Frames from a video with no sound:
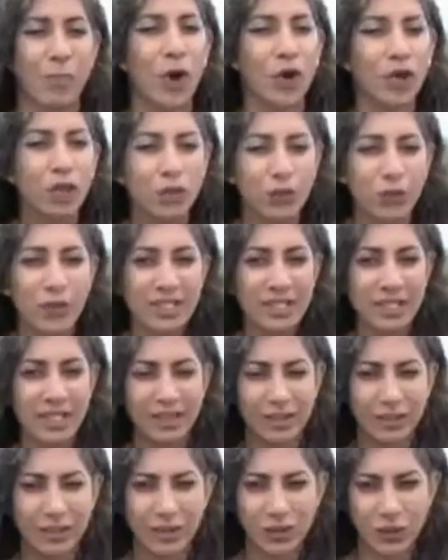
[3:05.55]
Part of the reason
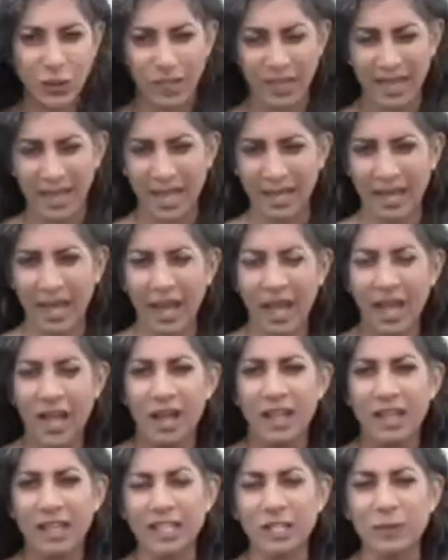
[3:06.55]
that they're doing that
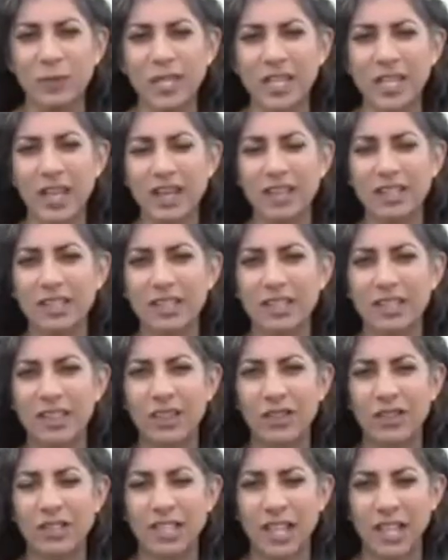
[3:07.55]
uh, is because
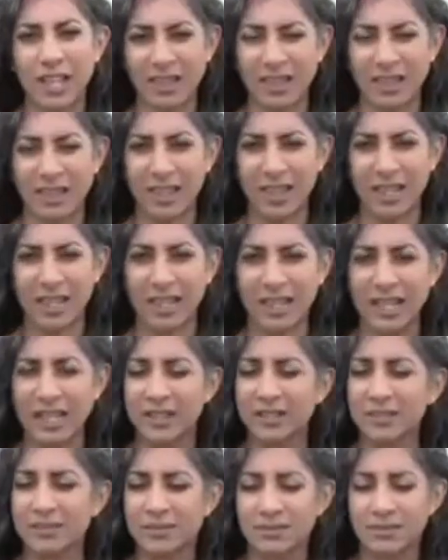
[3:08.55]
they're saying that they
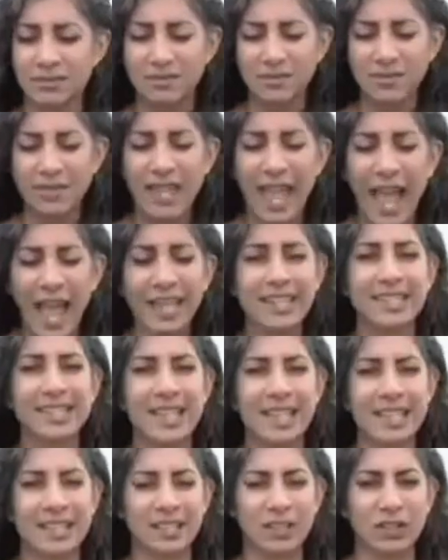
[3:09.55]
need
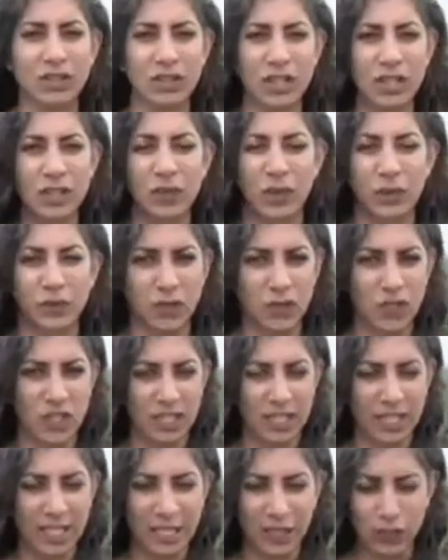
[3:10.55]
access to these
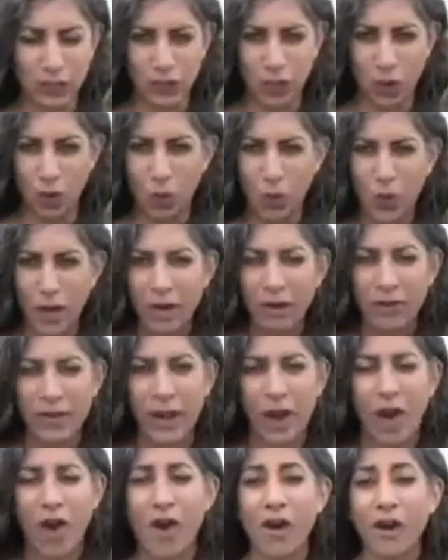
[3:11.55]
refugees. They need to know where
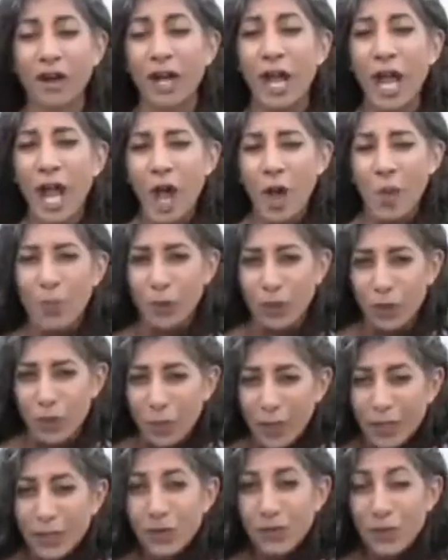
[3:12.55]
they are. But you
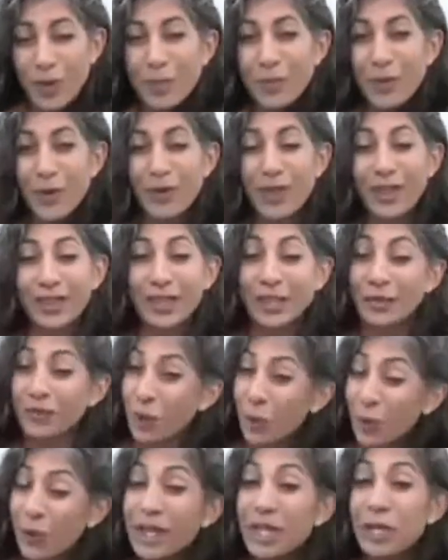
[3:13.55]
must remember that the
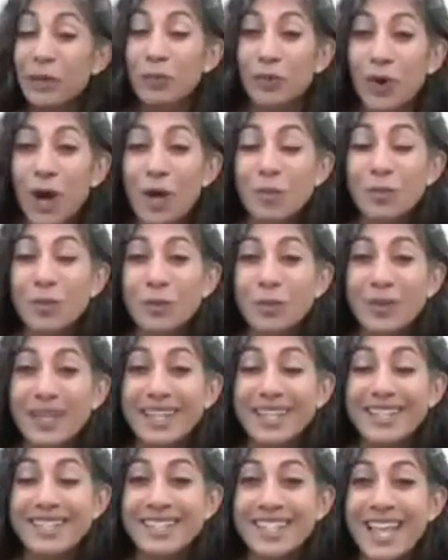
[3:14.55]
Rohingya problem
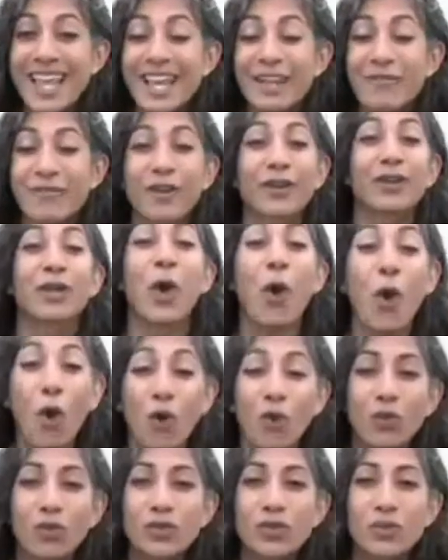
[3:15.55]
is a very
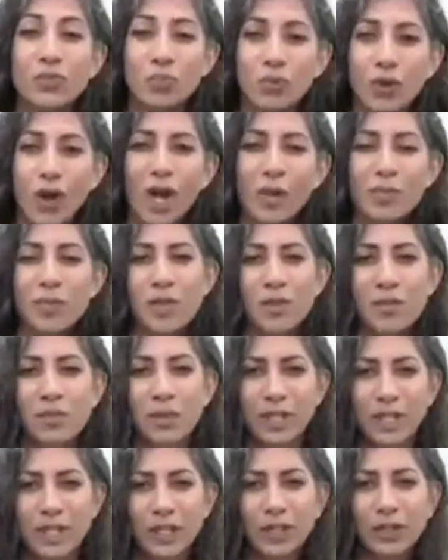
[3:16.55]
old problem
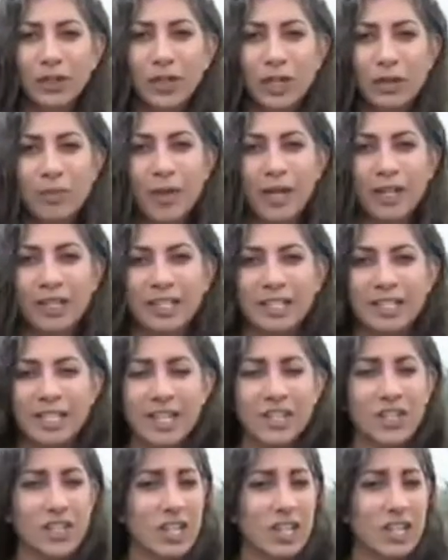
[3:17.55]
here in Bangladesh.